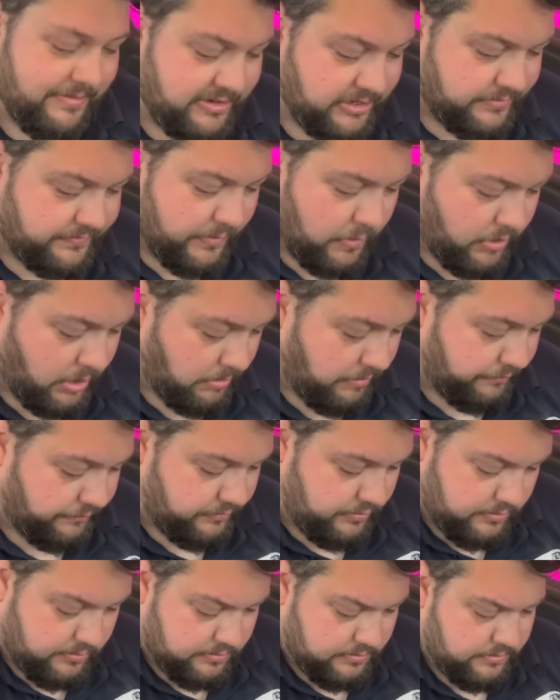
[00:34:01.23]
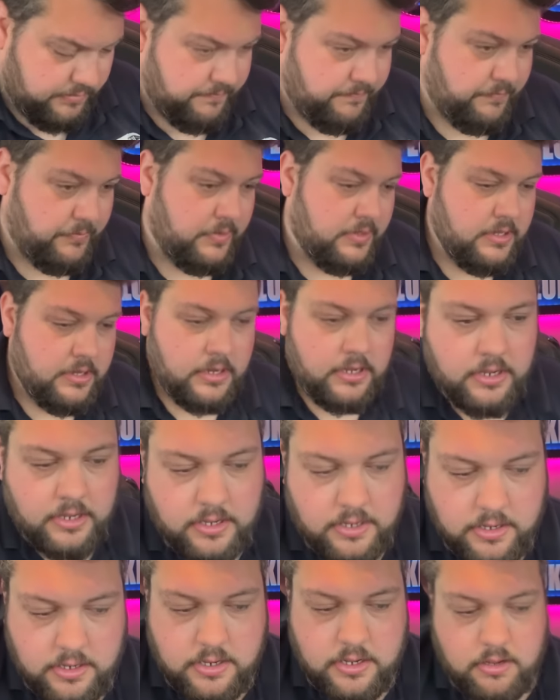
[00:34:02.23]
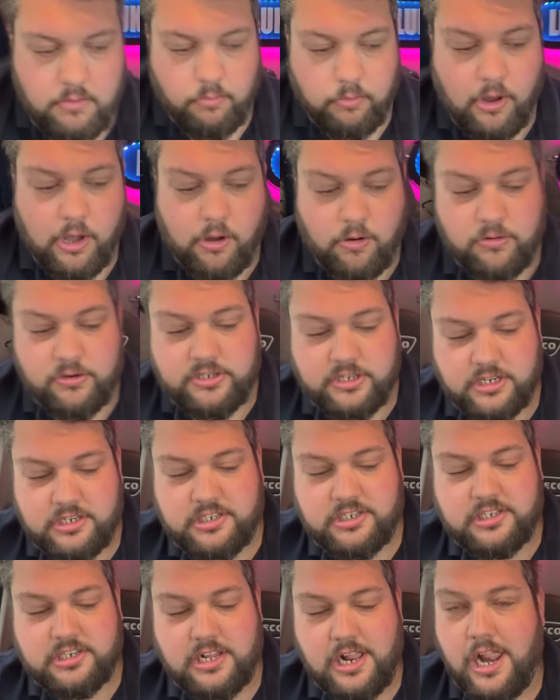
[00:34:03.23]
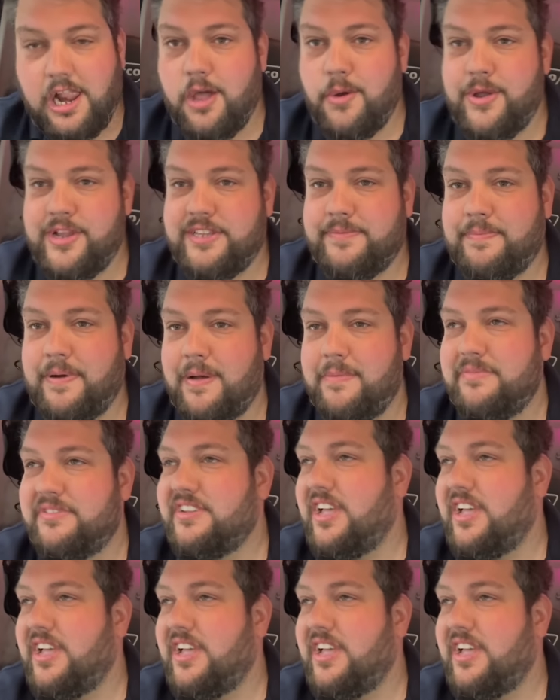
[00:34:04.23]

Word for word: just filled up with fuel. World's slowest pumps